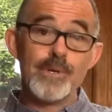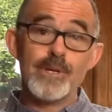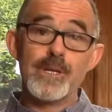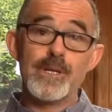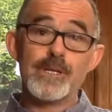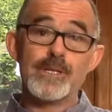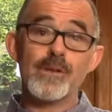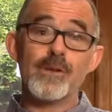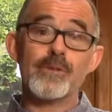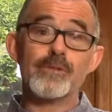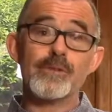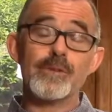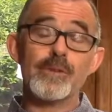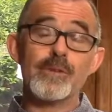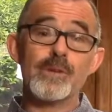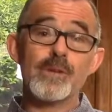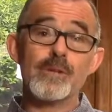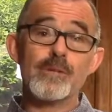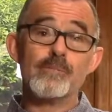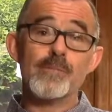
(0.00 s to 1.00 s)
it's
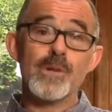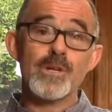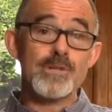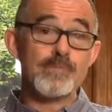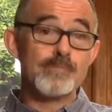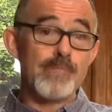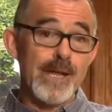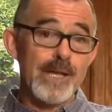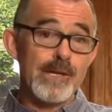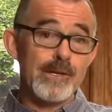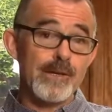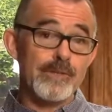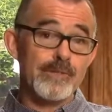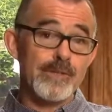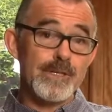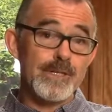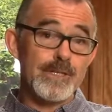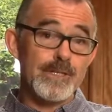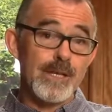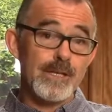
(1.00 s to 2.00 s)
often much better if
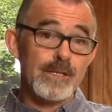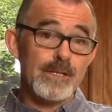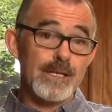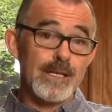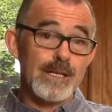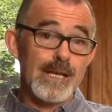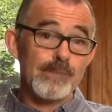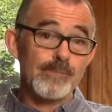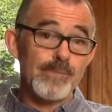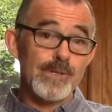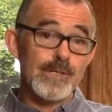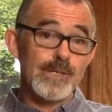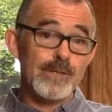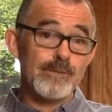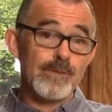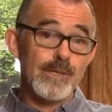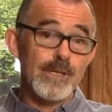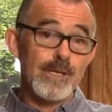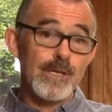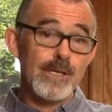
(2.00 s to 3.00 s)
it's done
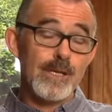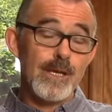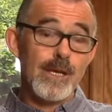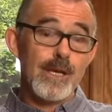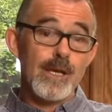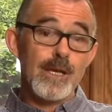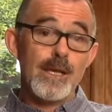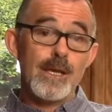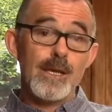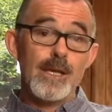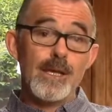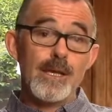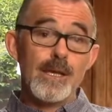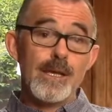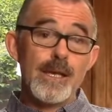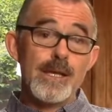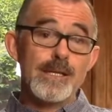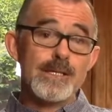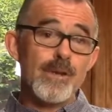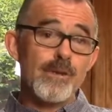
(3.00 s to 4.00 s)
collaboratively.
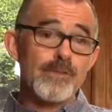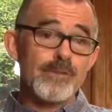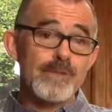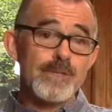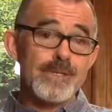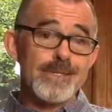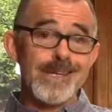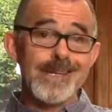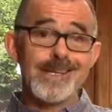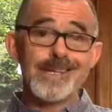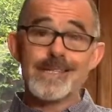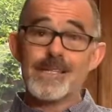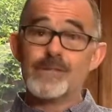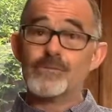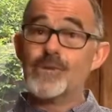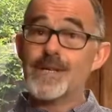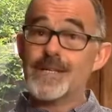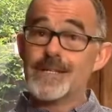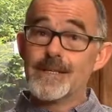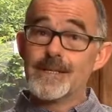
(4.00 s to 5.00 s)
It's often seen as a
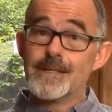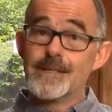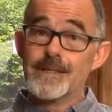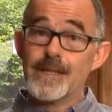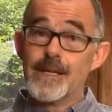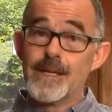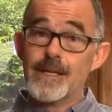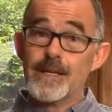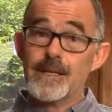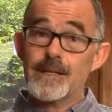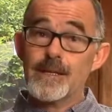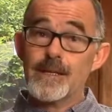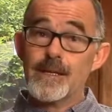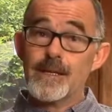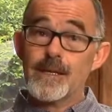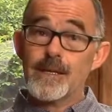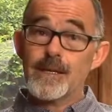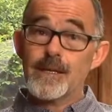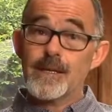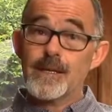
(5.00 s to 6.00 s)
written thing,
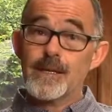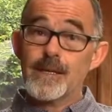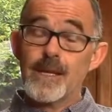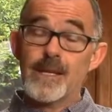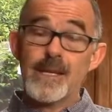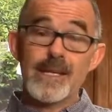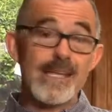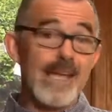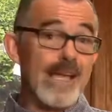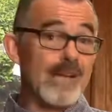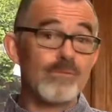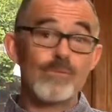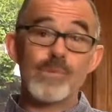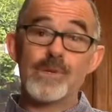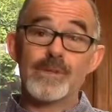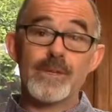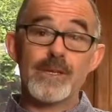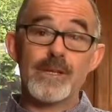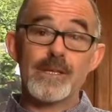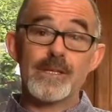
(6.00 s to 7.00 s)
and again, we
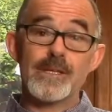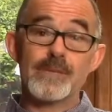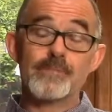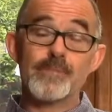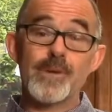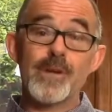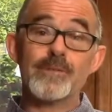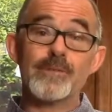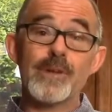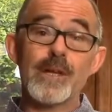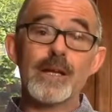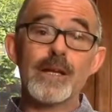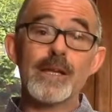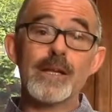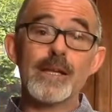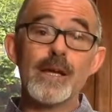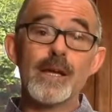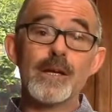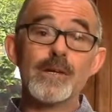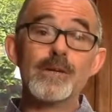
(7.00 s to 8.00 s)
think it's
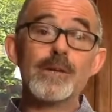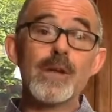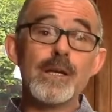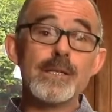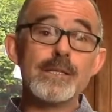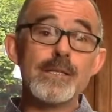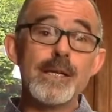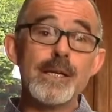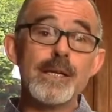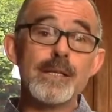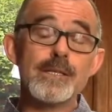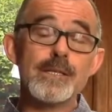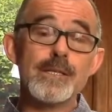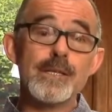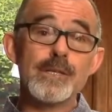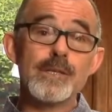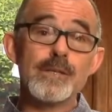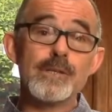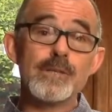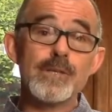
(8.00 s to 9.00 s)
perfectly a good idea
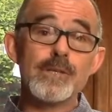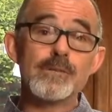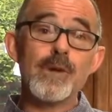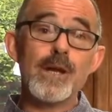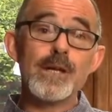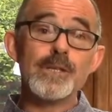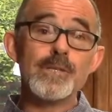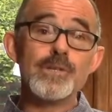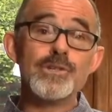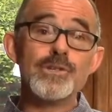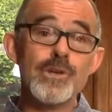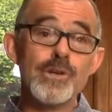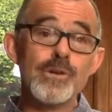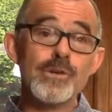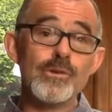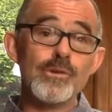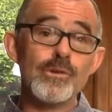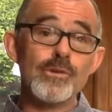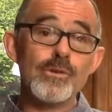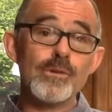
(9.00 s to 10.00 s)
to write a
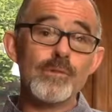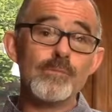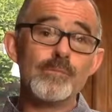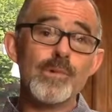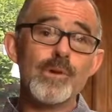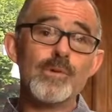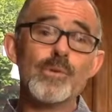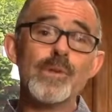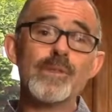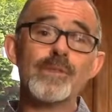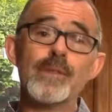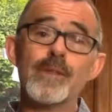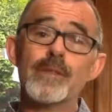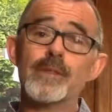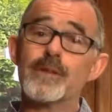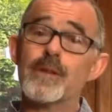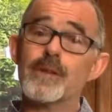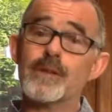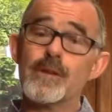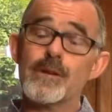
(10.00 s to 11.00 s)
journal, but we think
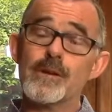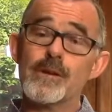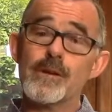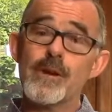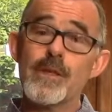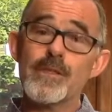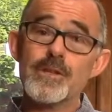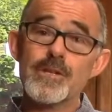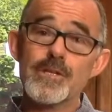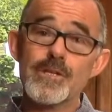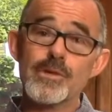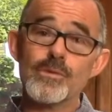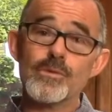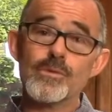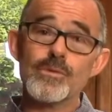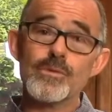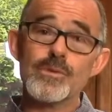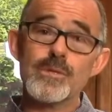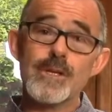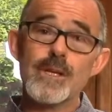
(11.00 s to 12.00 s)
that there are other
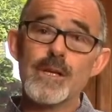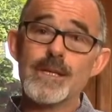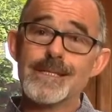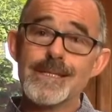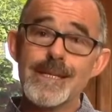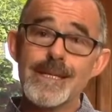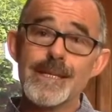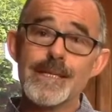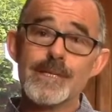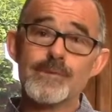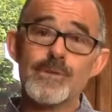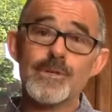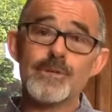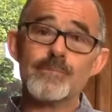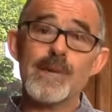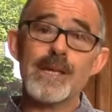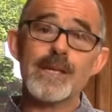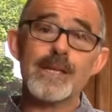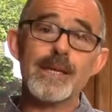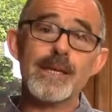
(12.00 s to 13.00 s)
tools and ideas which
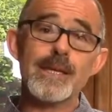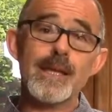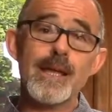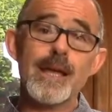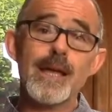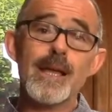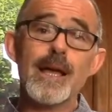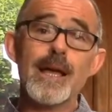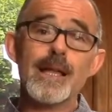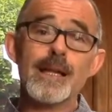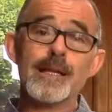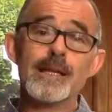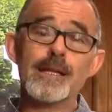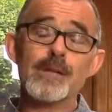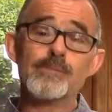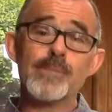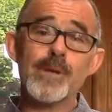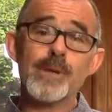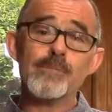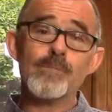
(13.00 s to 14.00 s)
make it a little
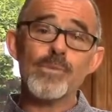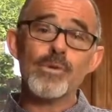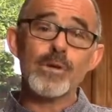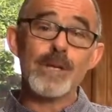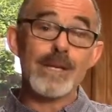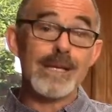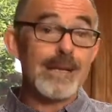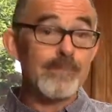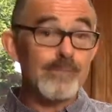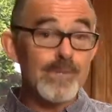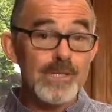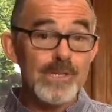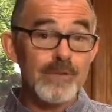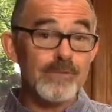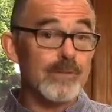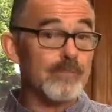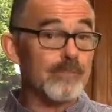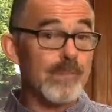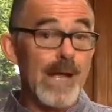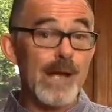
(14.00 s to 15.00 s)
bit more collaborative
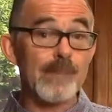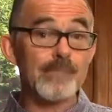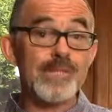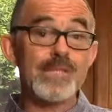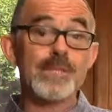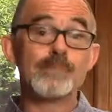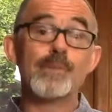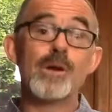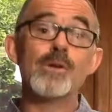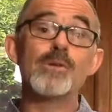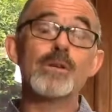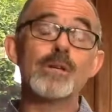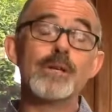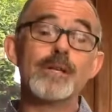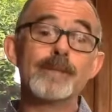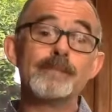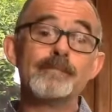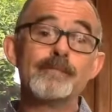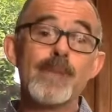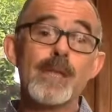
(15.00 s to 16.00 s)
and perhaps
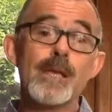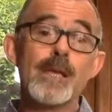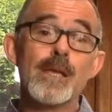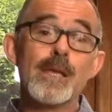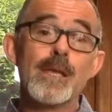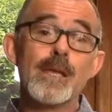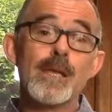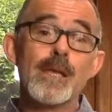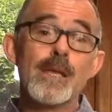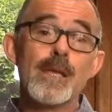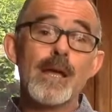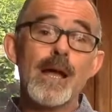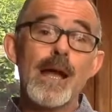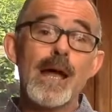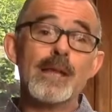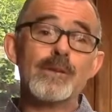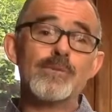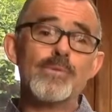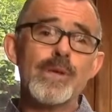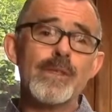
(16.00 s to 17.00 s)
spoken.
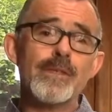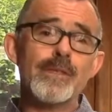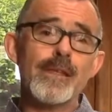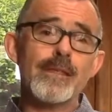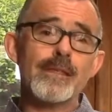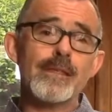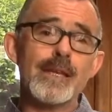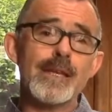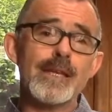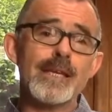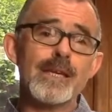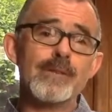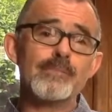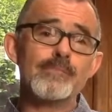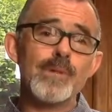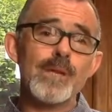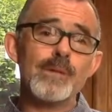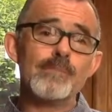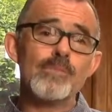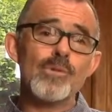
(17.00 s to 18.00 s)
And we think that it can
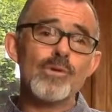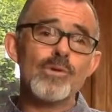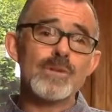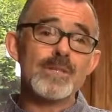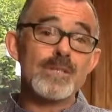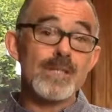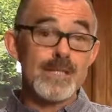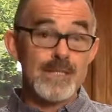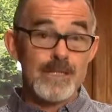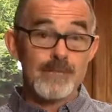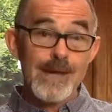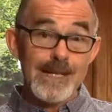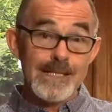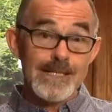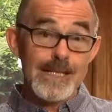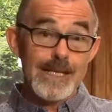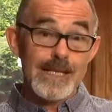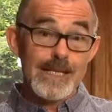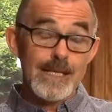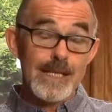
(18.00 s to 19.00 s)
be more
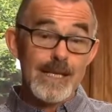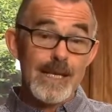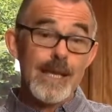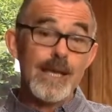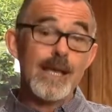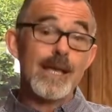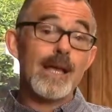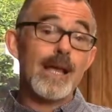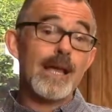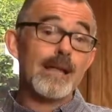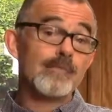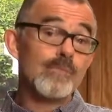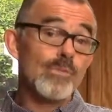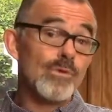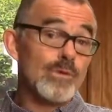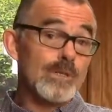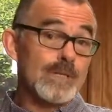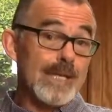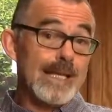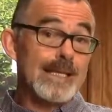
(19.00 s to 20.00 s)
systematic and
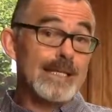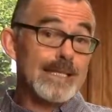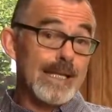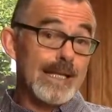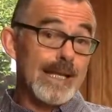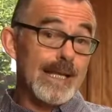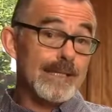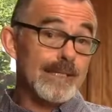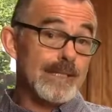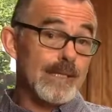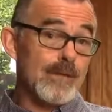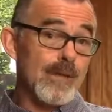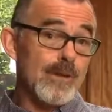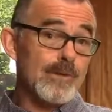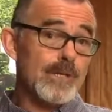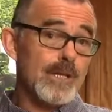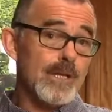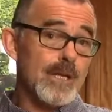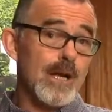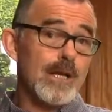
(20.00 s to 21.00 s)
more data-led. So
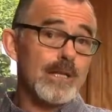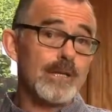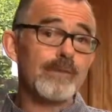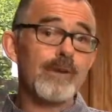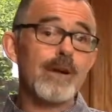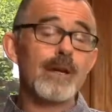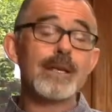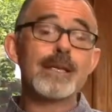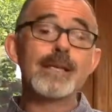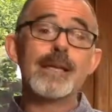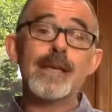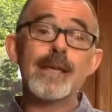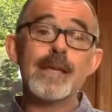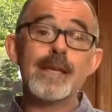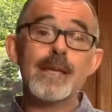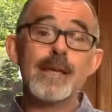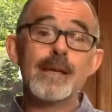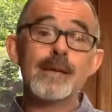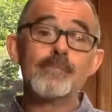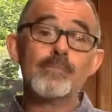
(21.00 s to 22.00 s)
those are kind of our
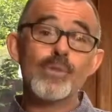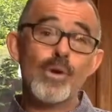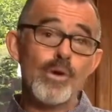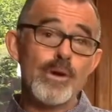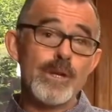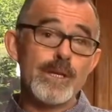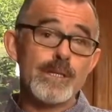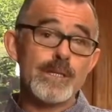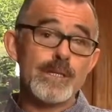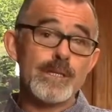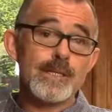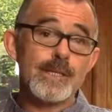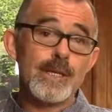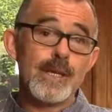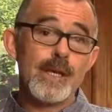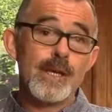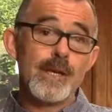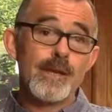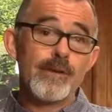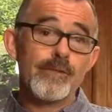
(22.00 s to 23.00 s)
key points
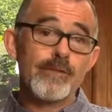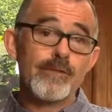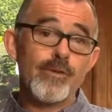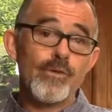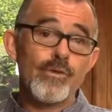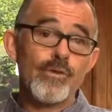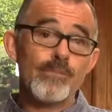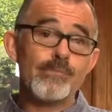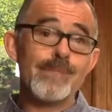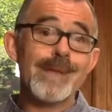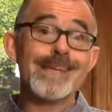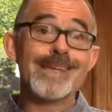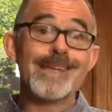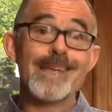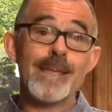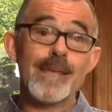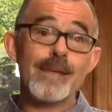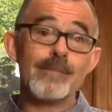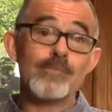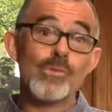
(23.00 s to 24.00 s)
for
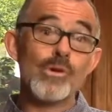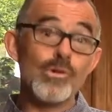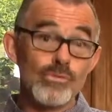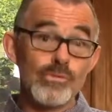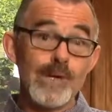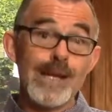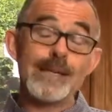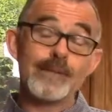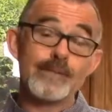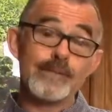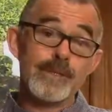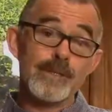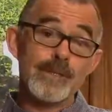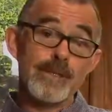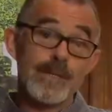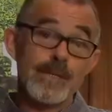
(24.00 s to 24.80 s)
making it more relevant to